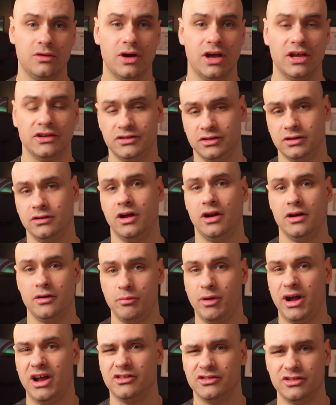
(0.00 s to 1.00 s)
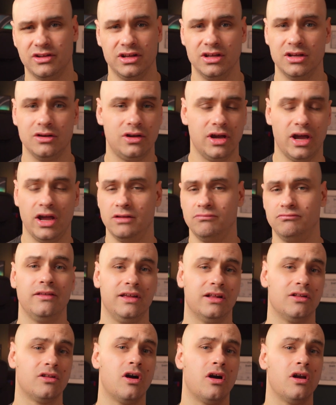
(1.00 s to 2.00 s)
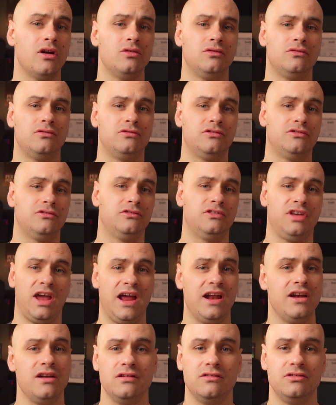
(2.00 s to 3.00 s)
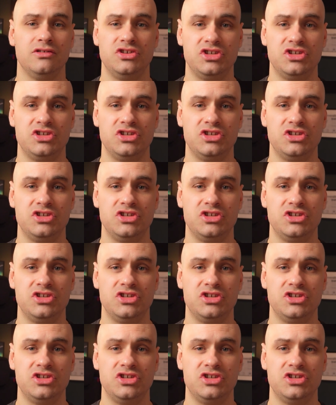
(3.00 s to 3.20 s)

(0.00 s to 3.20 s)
US and £100 in the UK. The Elgato 10